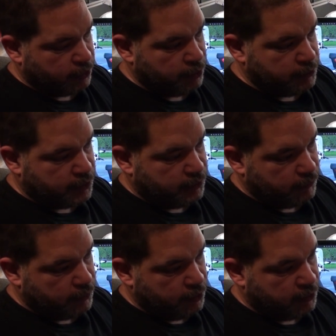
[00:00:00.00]
goes
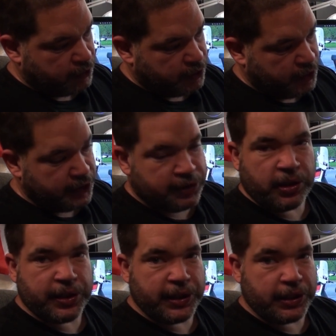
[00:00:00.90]
across the
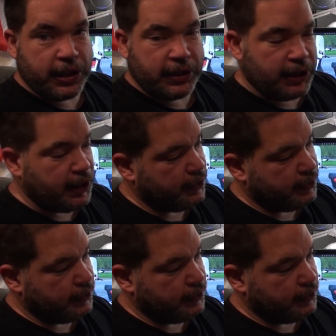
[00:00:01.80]
inside of the chassis.